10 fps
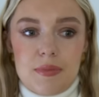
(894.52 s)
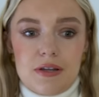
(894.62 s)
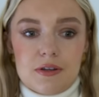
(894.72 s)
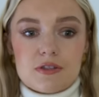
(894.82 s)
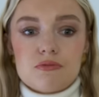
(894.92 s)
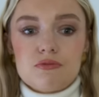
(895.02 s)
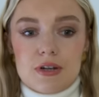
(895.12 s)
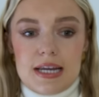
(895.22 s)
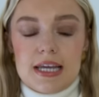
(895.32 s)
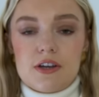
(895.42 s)
looks
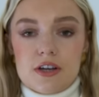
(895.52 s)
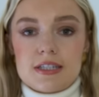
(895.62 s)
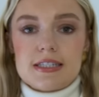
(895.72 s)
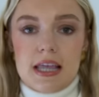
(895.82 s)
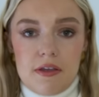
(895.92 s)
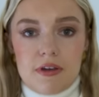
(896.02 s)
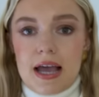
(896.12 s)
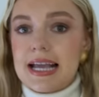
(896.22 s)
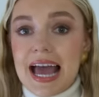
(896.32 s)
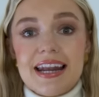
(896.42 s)
really good. Silver,
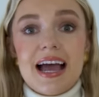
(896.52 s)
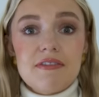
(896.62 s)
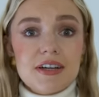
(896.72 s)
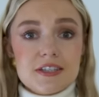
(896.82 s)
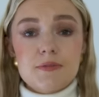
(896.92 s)
again, having a